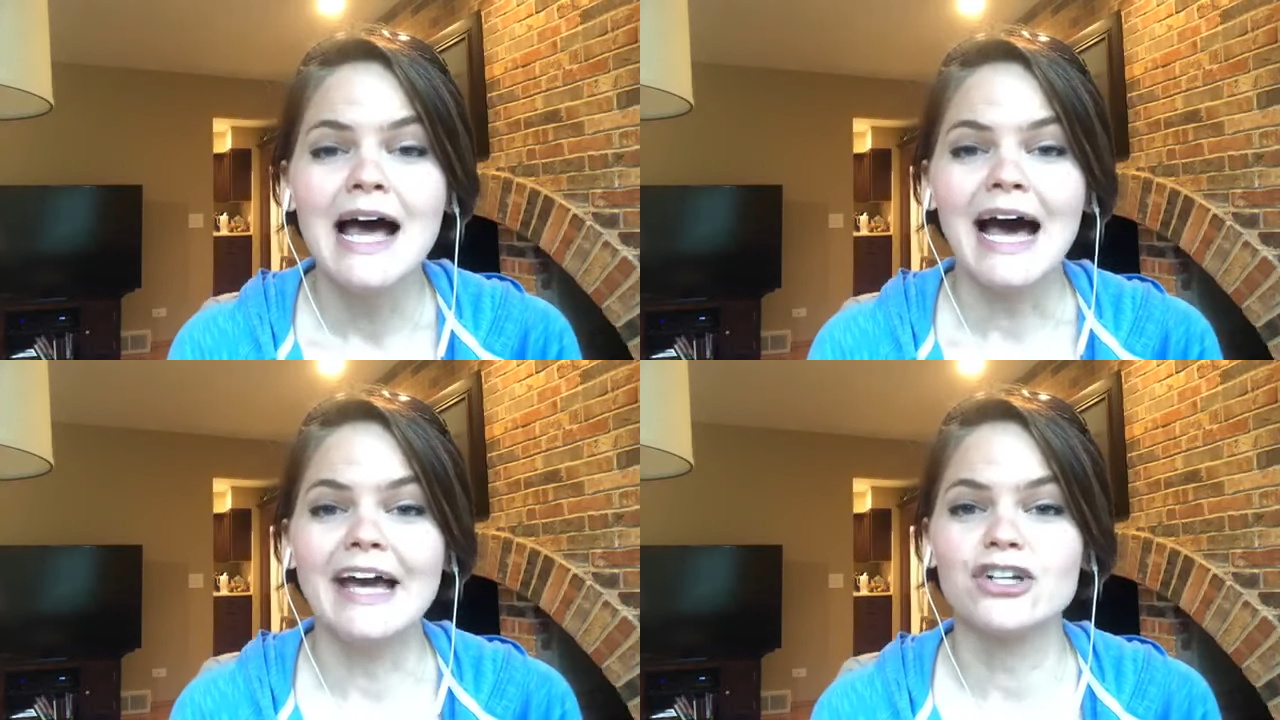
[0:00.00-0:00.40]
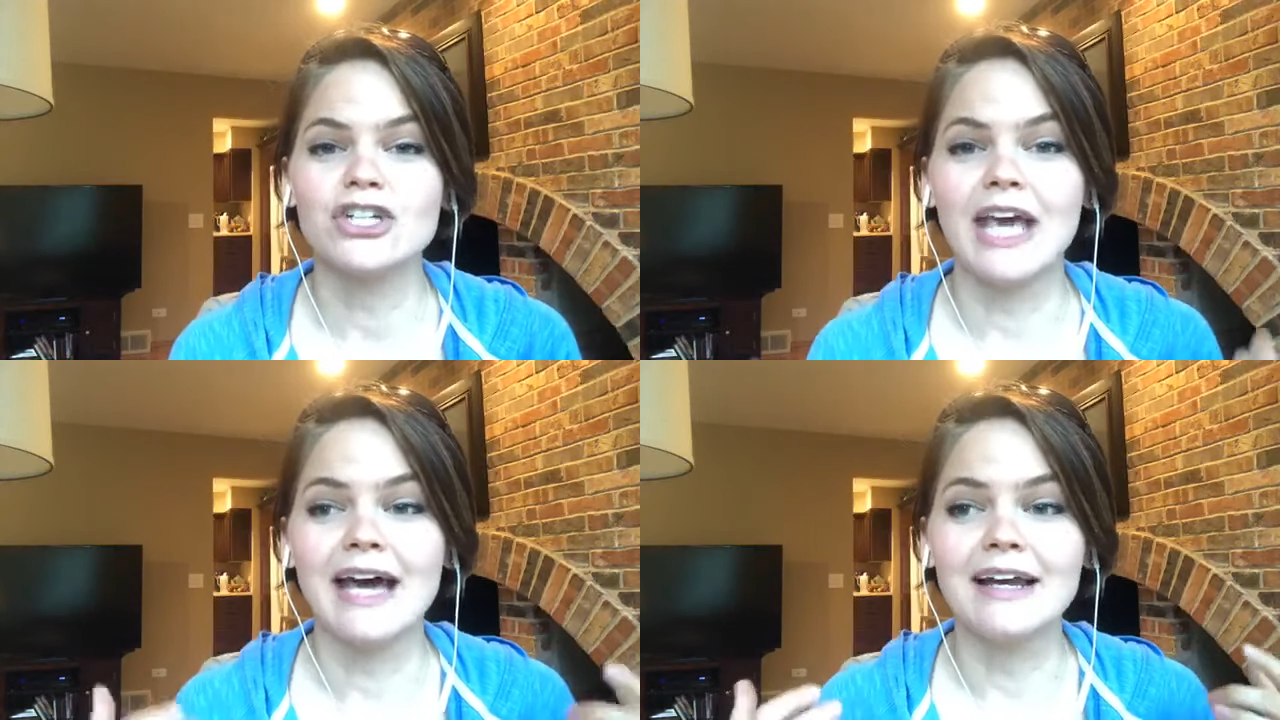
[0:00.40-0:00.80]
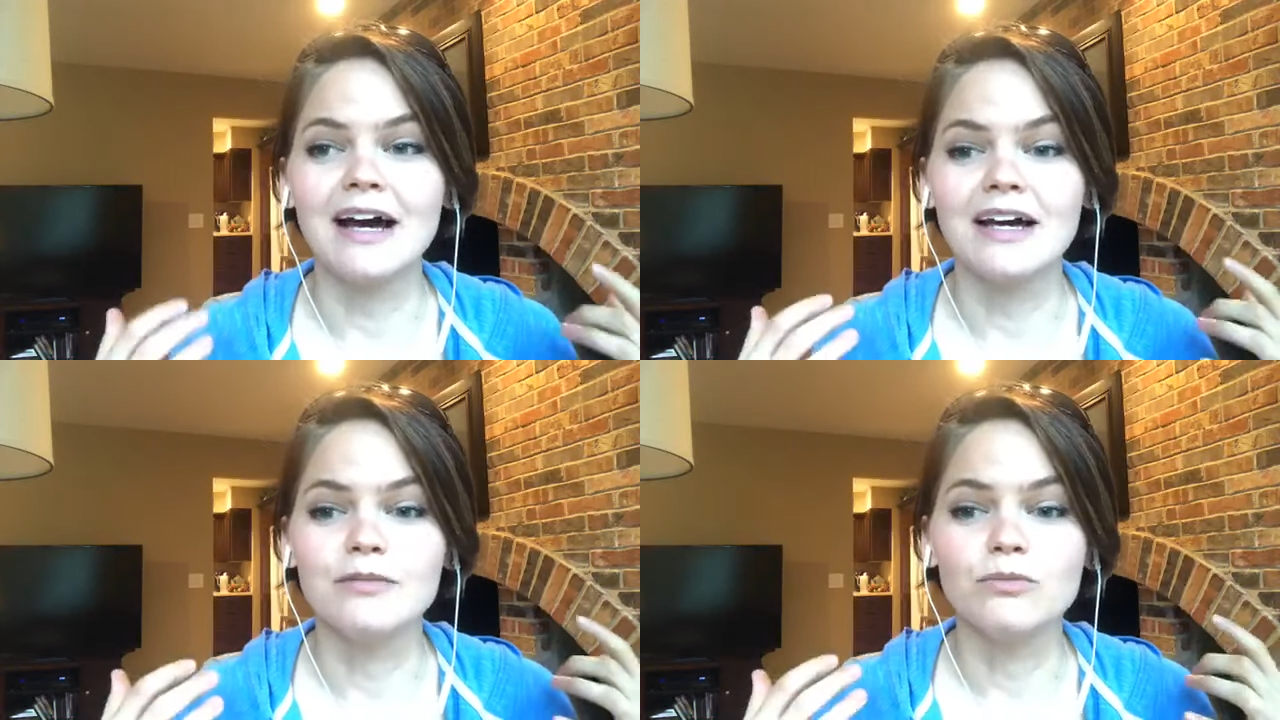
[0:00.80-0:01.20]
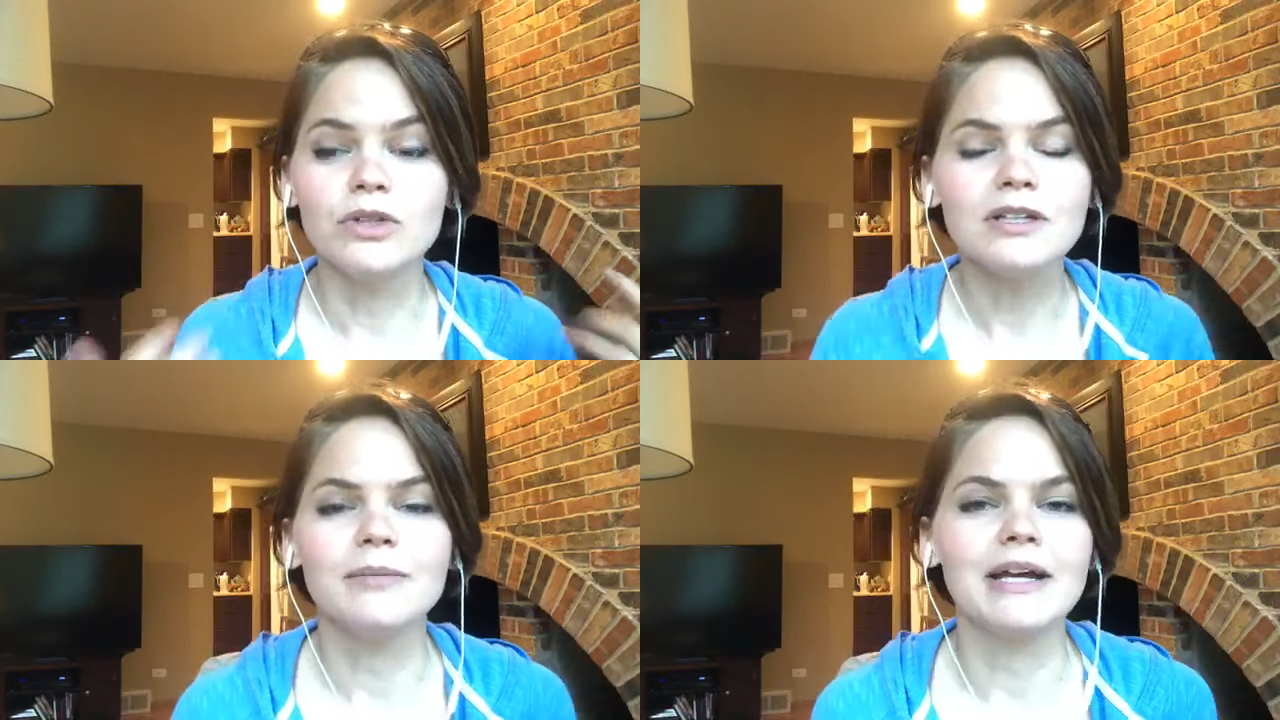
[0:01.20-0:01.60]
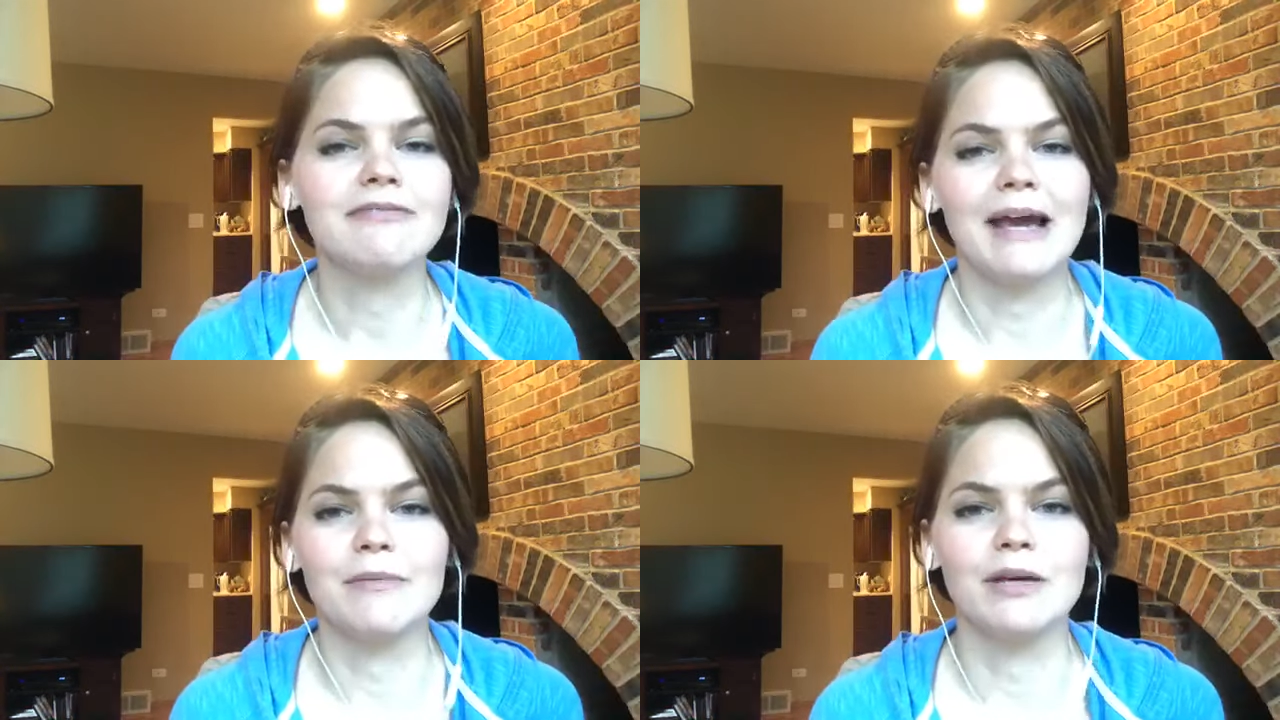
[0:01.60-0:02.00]
I actually had a really big
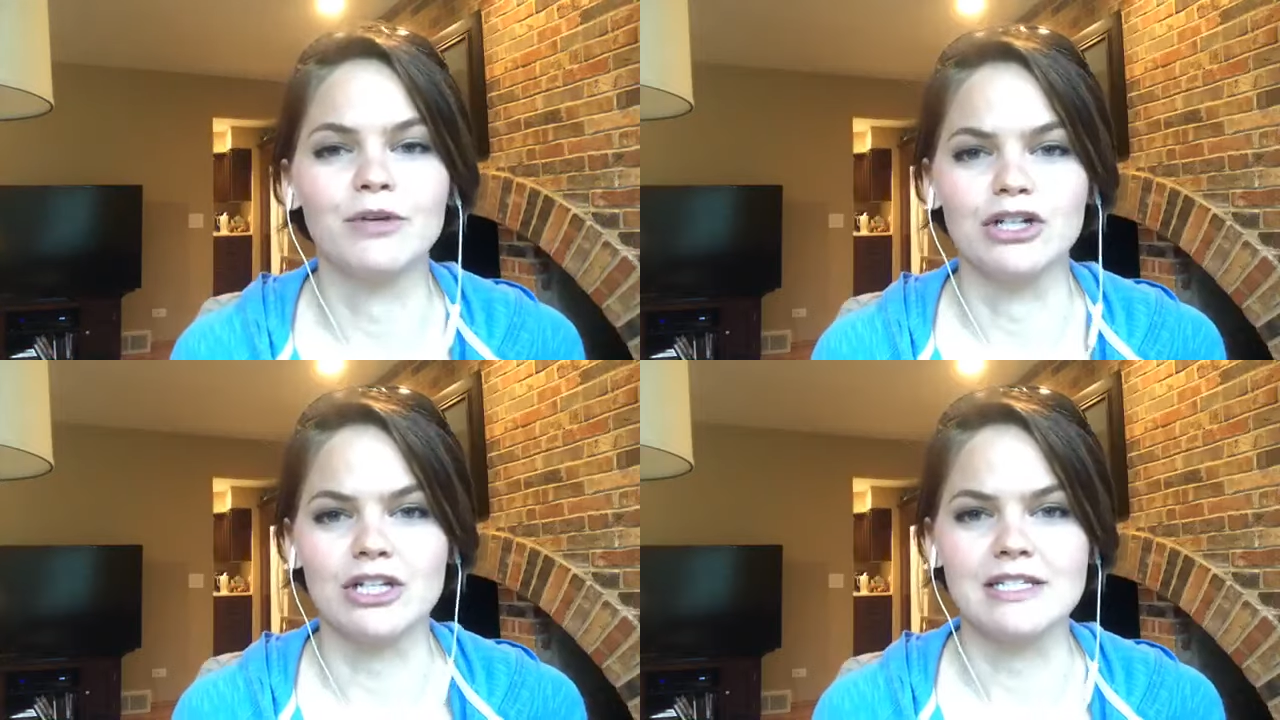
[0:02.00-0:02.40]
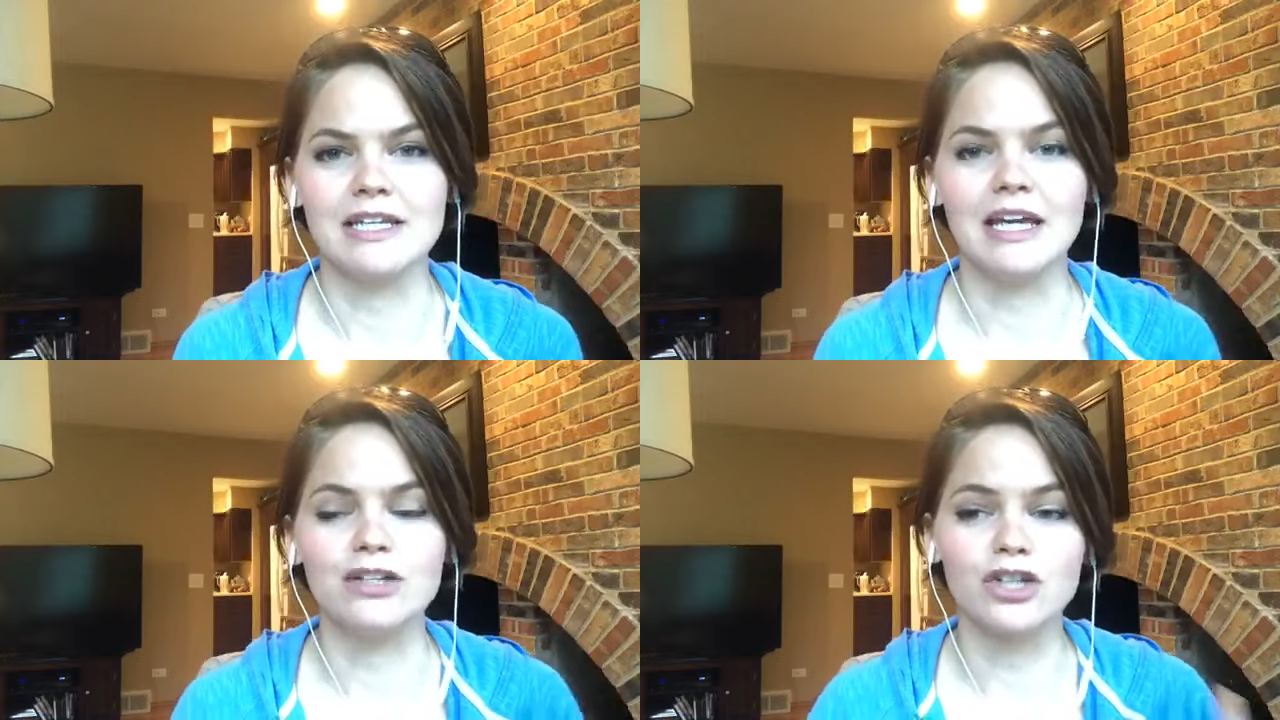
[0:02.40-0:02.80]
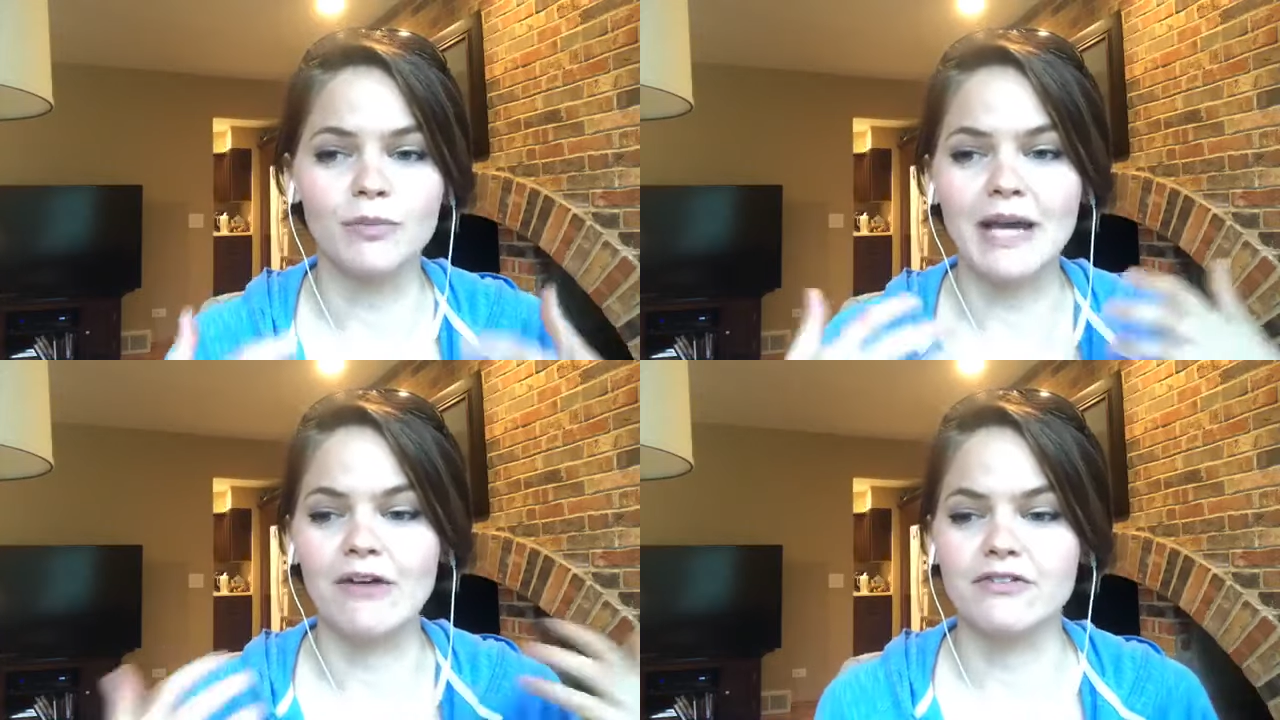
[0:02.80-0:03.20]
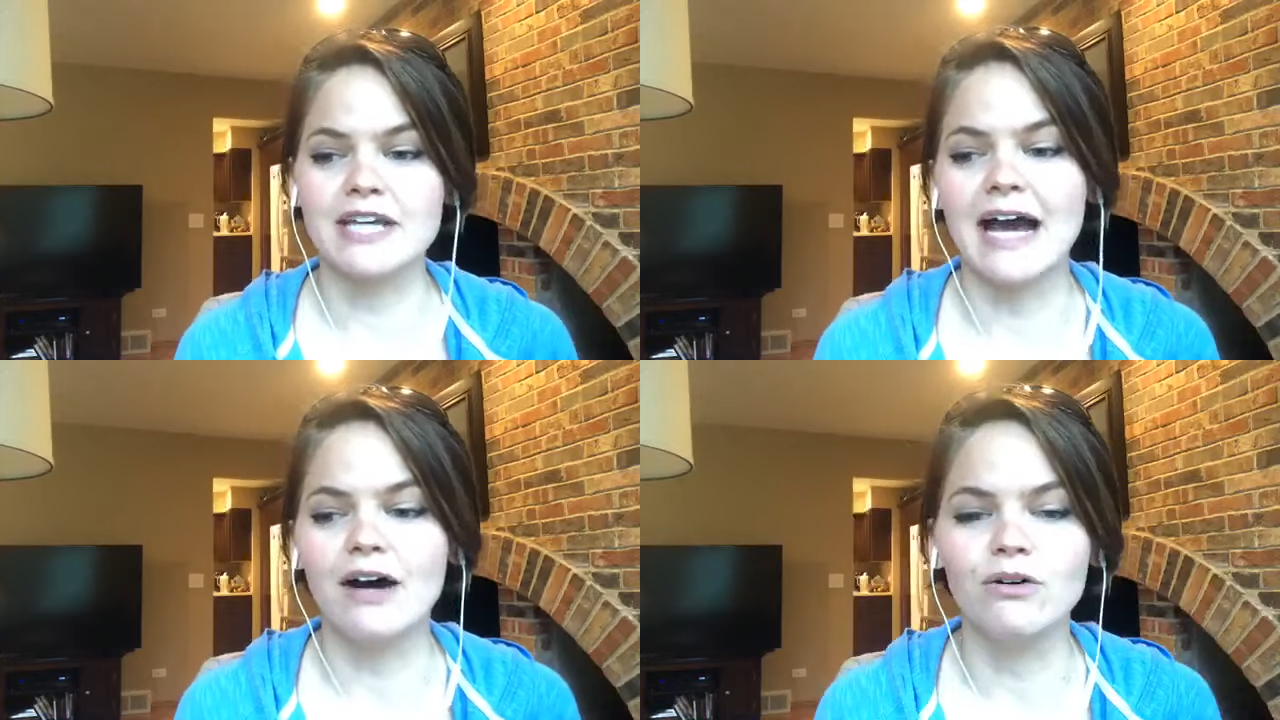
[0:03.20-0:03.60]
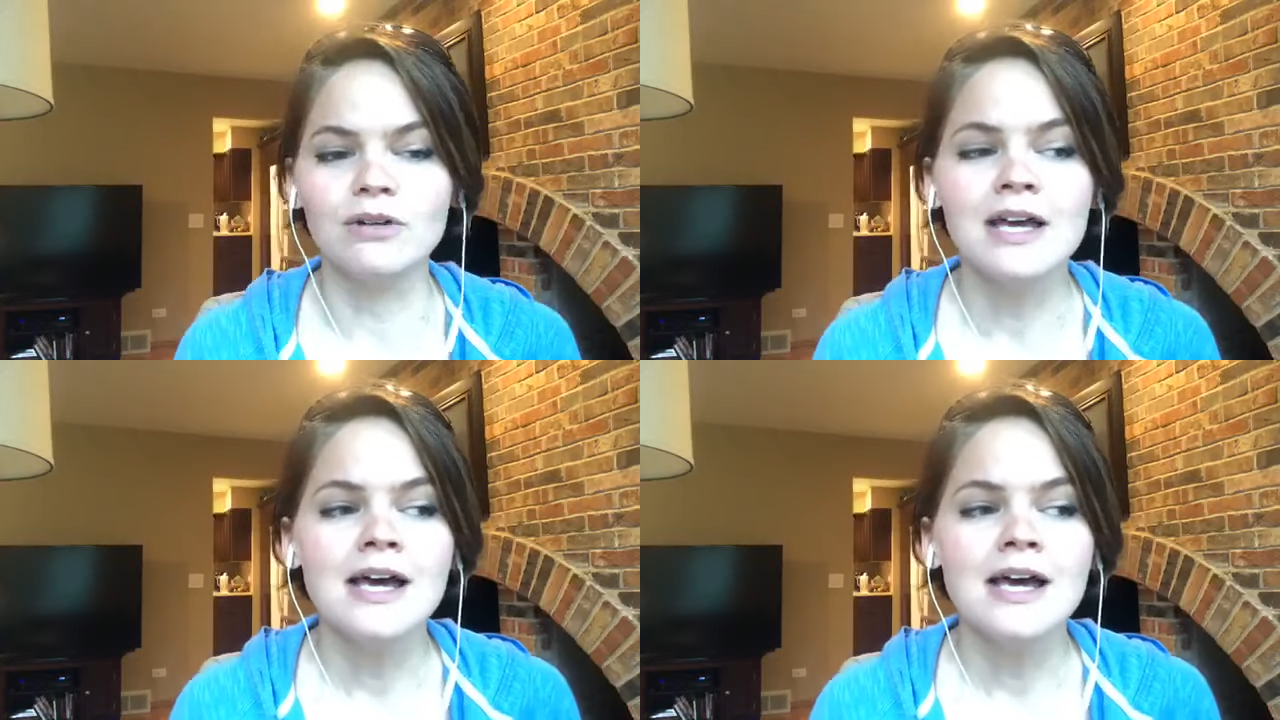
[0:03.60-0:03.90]
family emergency. It took me out of town.